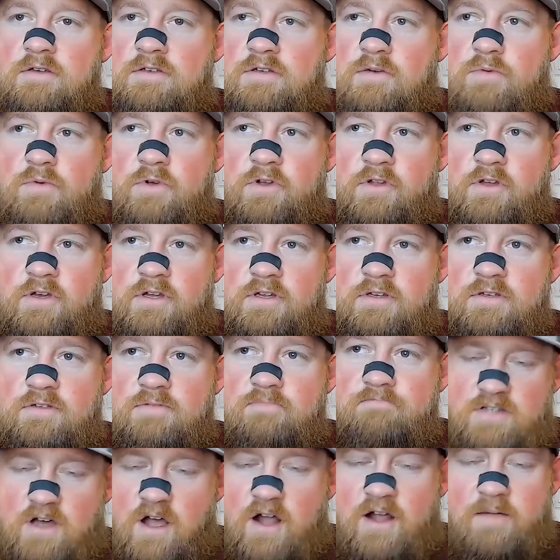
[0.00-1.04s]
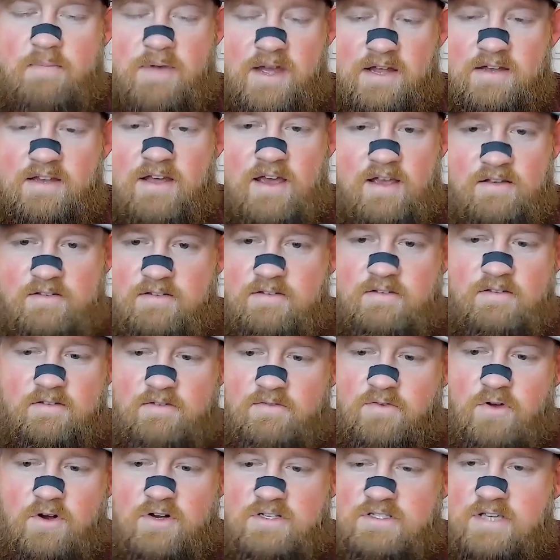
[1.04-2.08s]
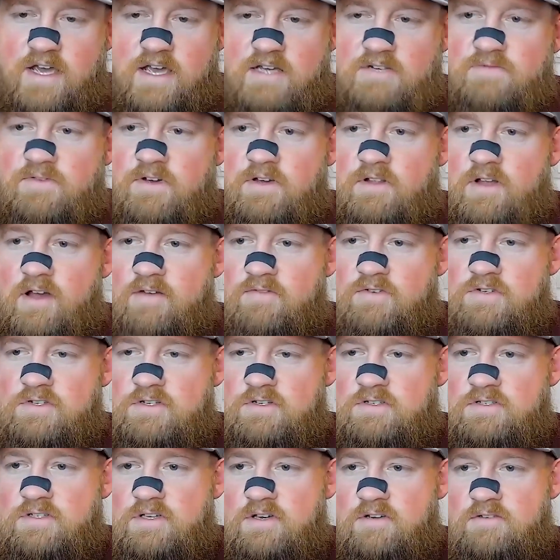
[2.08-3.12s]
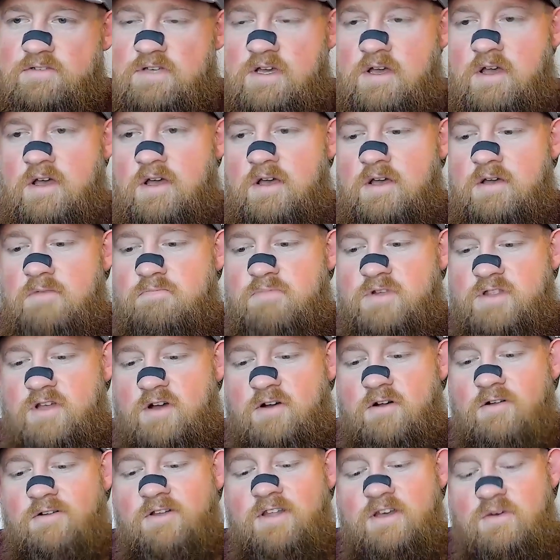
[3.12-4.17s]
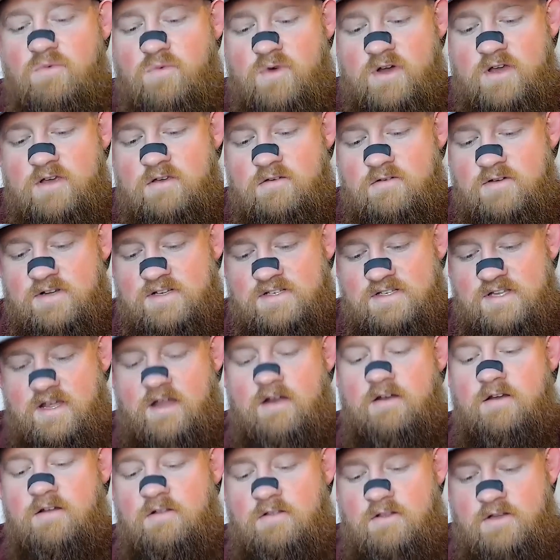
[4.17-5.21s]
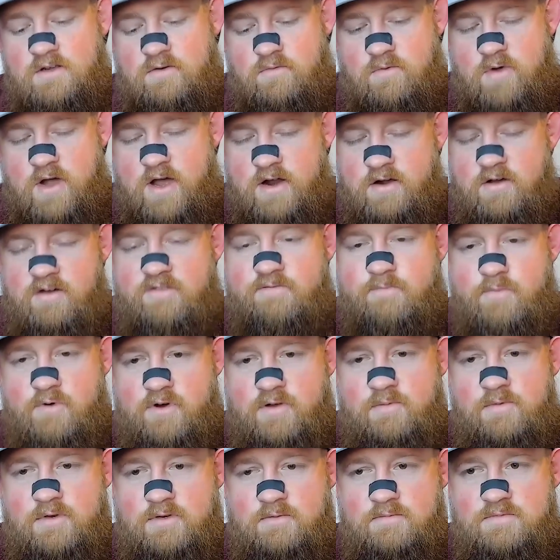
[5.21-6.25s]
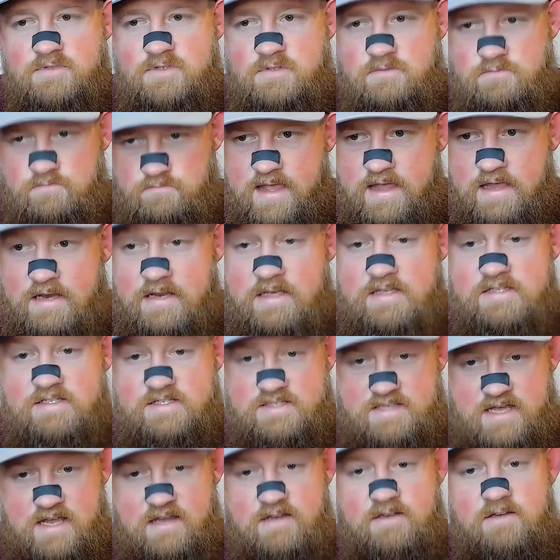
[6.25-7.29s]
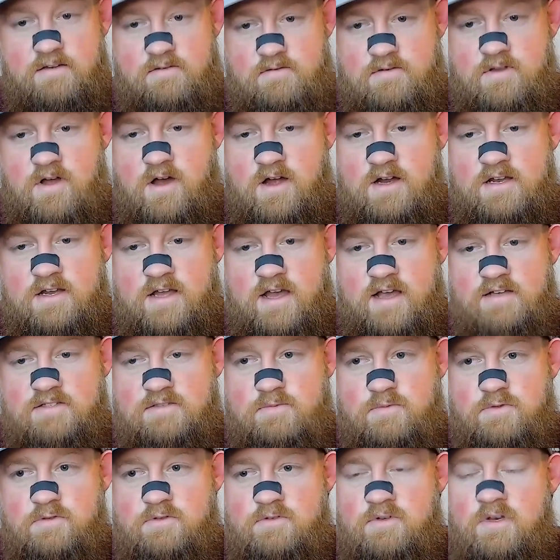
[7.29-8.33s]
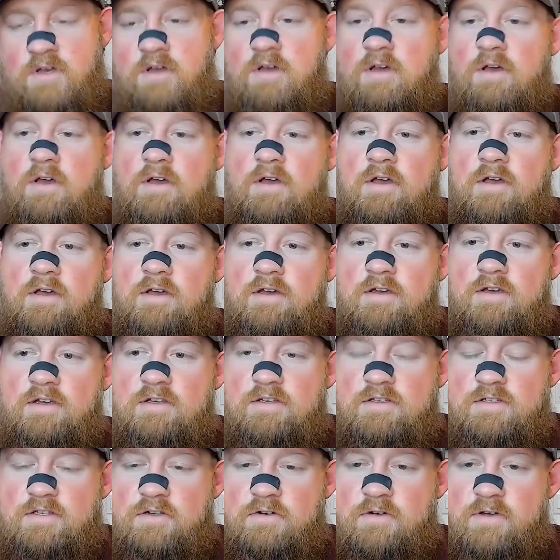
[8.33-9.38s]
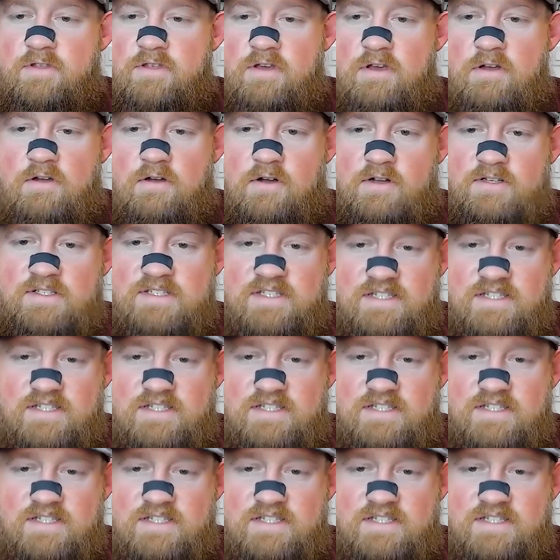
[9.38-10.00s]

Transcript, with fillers: to really talk about taxes as far as cash value life insurance goes. But yeah. the only way you can technically write off premiums and it's state non taxable is through a thing called